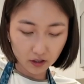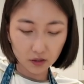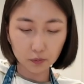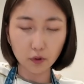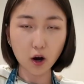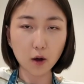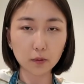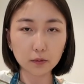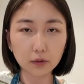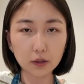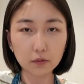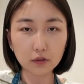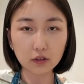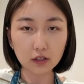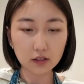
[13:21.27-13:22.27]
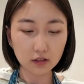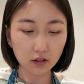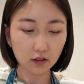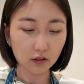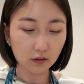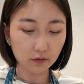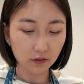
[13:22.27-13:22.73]
is probably really
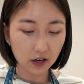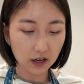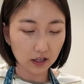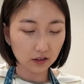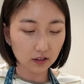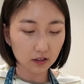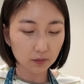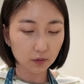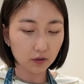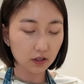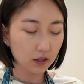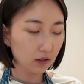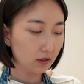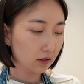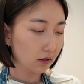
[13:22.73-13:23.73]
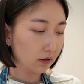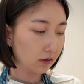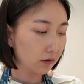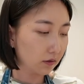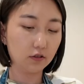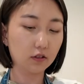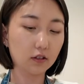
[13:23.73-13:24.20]
solidified at this point,
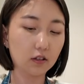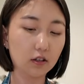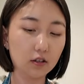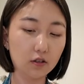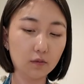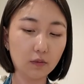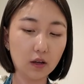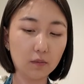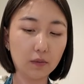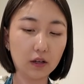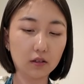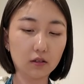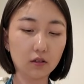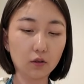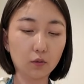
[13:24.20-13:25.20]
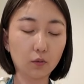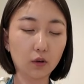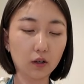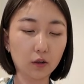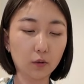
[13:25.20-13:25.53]
so I'm just gonna do my best to work